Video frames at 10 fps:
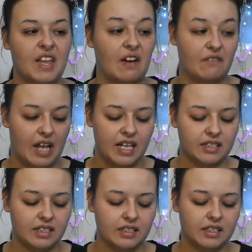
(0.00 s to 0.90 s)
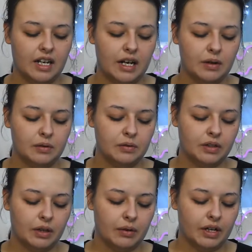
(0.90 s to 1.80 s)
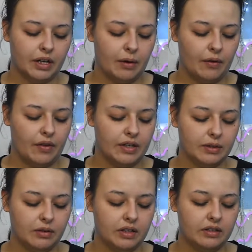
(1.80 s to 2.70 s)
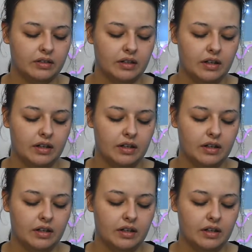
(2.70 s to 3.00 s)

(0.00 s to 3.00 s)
face, you know? So we're gonna go with this one.